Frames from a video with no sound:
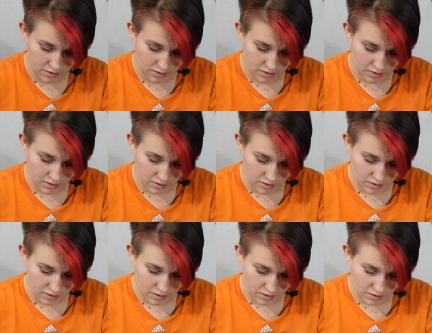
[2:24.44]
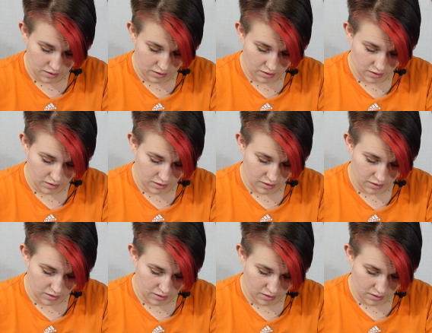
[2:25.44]

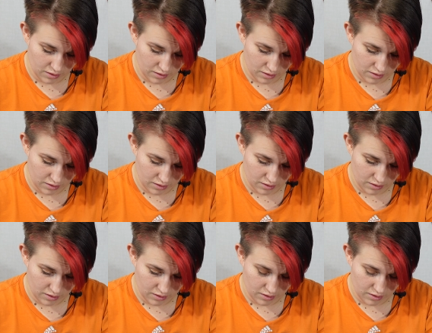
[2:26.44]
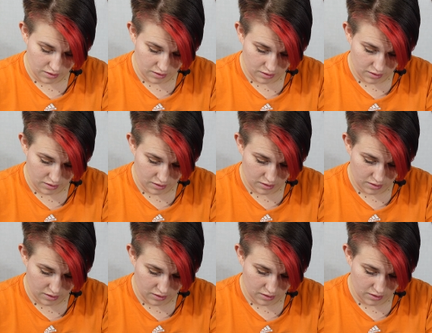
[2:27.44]

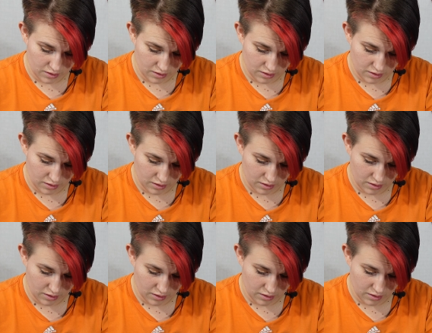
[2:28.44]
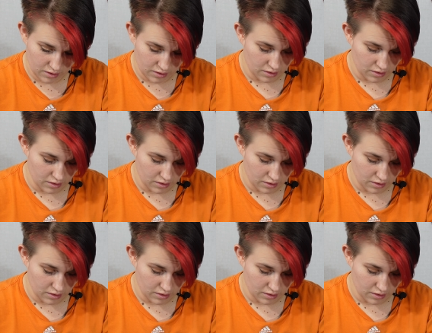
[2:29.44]
[no speech]